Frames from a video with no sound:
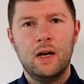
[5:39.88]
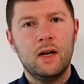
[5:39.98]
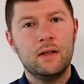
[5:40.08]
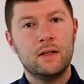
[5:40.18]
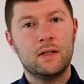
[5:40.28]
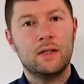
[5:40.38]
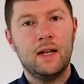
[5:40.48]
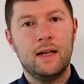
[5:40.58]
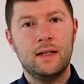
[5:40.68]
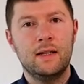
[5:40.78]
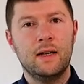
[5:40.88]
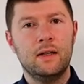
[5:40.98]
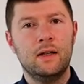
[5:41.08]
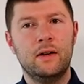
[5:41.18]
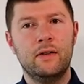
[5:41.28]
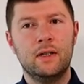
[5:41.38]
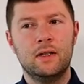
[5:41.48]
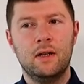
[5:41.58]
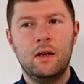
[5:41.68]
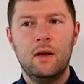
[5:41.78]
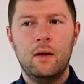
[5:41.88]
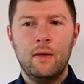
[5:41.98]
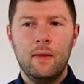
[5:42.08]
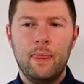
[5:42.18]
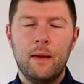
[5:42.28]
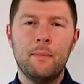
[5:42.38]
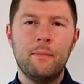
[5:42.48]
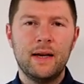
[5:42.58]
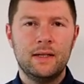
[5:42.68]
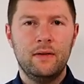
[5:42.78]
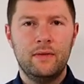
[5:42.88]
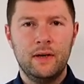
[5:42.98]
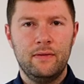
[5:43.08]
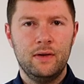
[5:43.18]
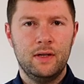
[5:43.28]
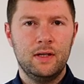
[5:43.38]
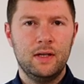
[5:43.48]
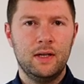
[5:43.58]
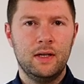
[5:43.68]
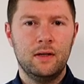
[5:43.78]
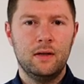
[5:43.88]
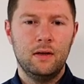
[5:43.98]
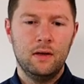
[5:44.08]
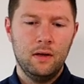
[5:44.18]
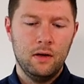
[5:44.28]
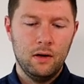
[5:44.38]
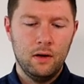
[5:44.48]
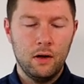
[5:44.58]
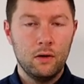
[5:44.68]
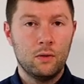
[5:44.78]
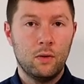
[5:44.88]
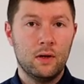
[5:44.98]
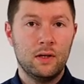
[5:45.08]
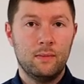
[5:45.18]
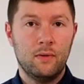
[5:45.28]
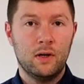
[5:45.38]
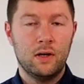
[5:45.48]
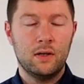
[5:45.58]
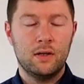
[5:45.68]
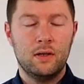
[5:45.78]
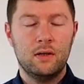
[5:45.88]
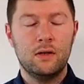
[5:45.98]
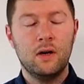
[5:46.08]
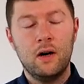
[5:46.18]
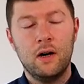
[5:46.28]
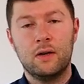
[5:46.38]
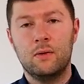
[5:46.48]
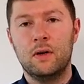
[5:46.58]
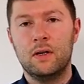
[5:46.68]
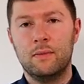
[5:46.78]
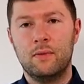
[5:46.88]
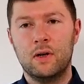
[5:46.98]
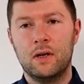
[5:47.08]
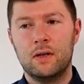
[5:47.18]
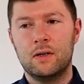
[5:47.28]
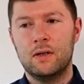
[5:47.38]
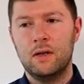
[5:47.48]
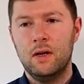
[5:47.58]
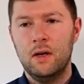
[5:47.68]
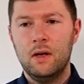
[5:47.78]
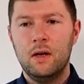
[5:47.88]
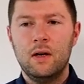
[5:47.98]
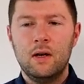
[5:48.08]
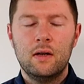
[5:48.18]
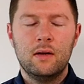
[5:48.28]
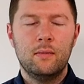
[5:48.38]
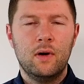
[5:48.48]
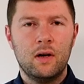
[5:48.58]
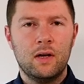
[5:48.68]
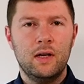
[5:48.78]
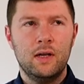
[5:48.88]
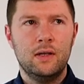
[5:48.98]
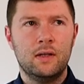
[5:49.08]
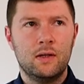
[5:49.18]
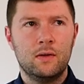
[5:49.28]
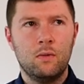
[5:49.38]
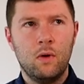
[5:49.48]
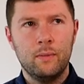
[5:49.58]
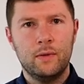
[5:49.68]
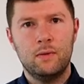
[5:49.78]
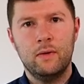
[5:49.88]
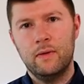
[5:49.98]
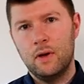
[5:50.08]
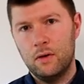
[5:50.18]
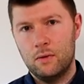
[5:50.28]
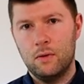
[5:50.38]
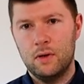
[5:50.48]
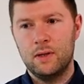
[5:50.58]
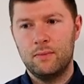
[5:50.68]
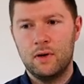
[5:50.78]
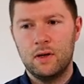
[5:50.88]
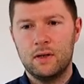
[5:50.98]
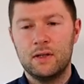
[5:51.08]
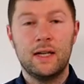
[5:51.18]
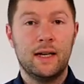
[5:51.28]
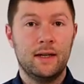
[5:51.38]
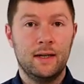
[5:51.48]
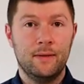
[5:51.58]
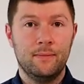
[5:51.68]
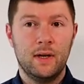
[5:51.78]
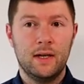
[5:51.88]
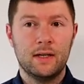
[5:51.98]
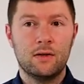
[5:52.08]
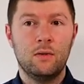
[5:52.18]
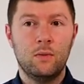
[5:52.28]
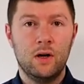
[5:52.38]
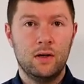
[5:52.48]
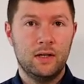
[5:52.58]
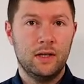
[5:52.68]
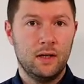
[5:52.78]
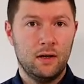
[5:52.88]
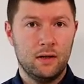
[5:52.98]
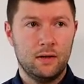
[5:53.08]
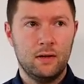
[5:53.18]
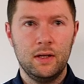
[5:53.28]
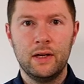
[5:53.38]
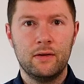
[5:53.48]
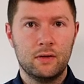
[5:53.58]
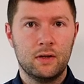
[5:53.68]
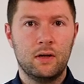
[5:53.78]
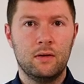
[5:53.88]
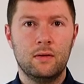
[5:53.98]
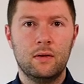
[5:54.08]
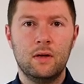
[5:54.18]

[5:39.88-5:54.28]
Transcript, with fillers: understand that there is a massive difference in low quality products to high quality products the market is swamped with low quality products sadly and that's got worse in the last year or so